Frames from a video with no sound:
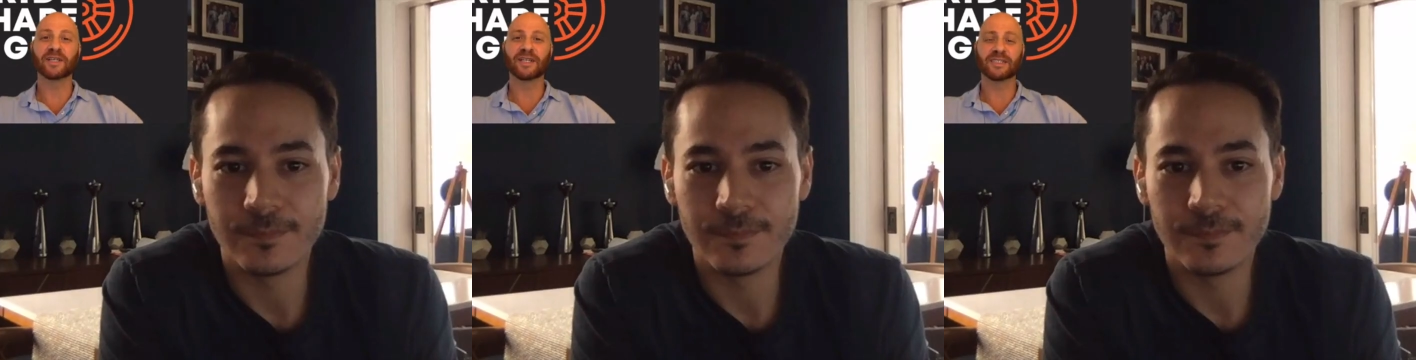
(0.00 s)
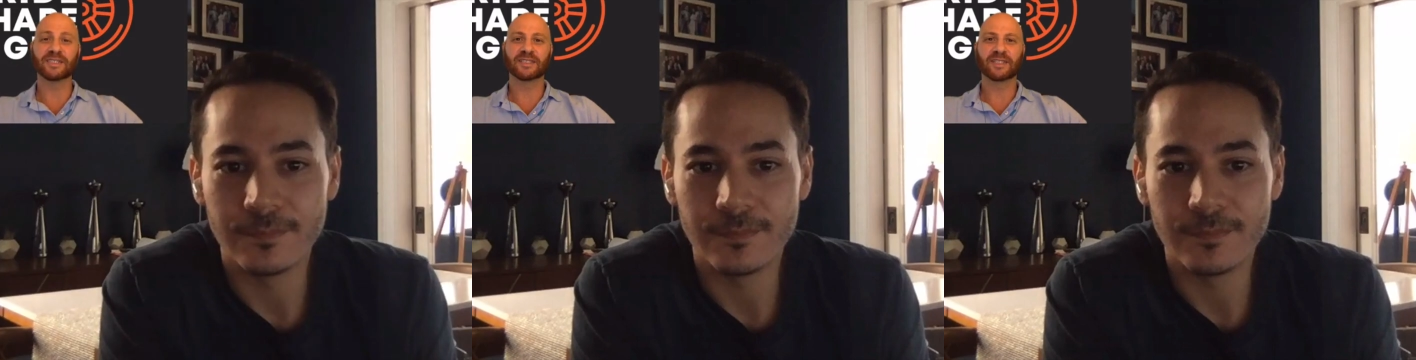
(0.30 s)

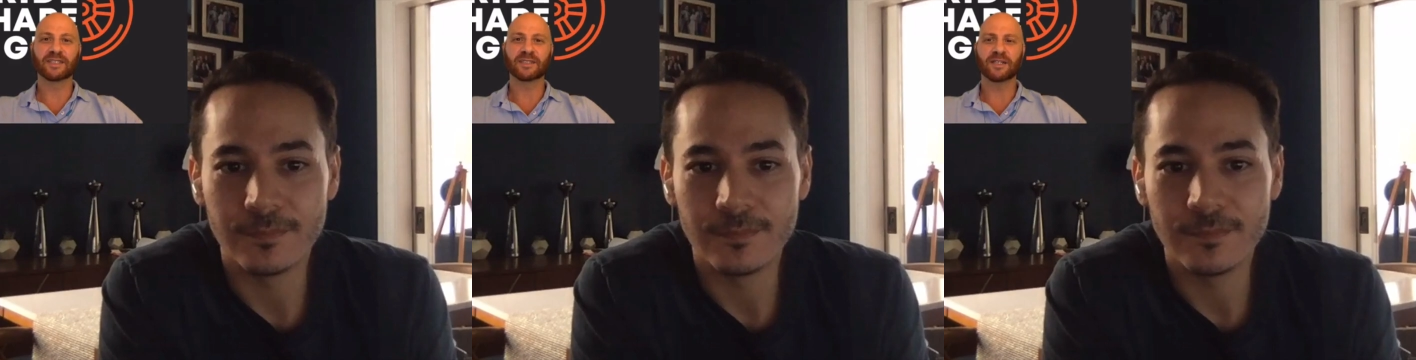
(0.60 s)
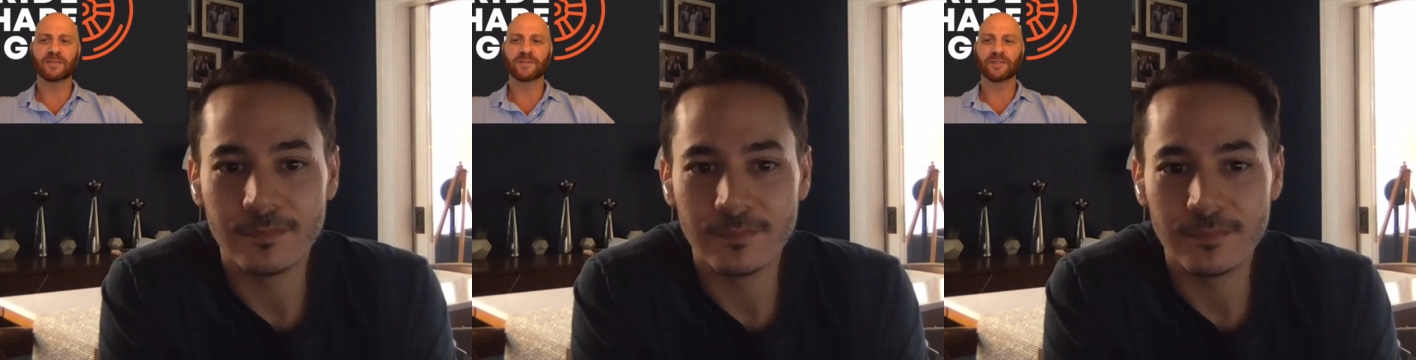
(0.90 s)
Speaker 1: guy, he
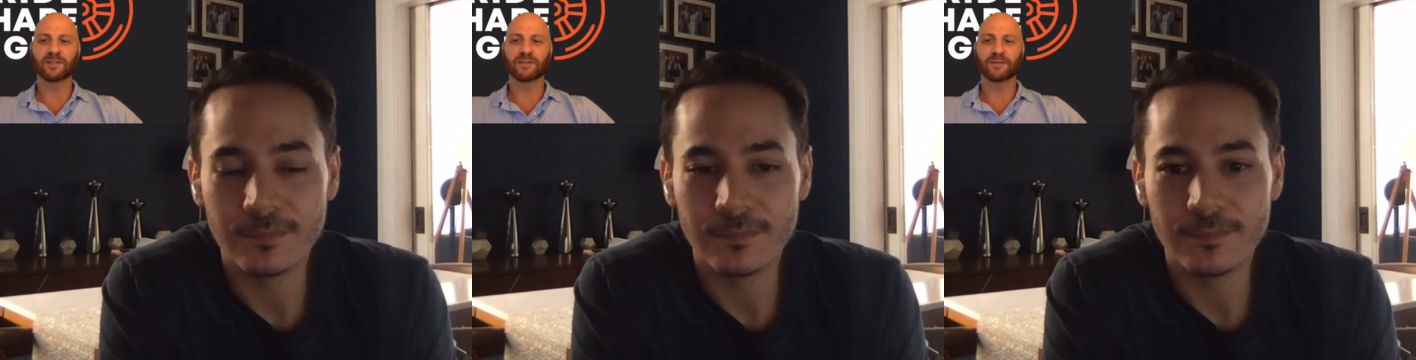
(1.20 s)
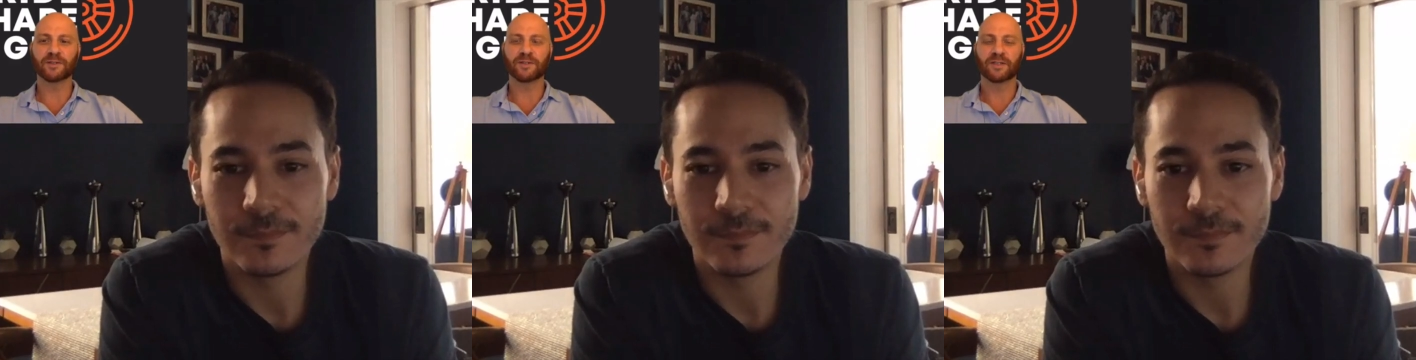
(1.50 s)
um,
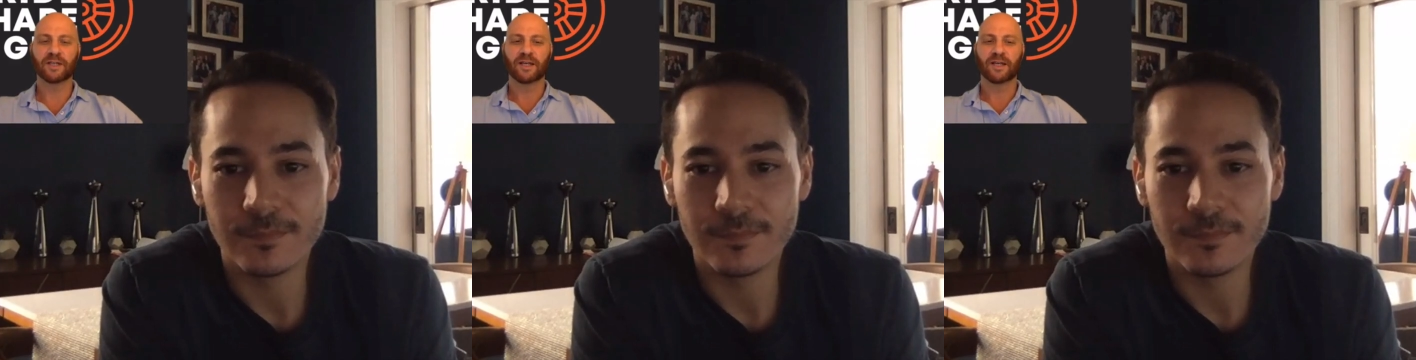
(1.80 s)
delivered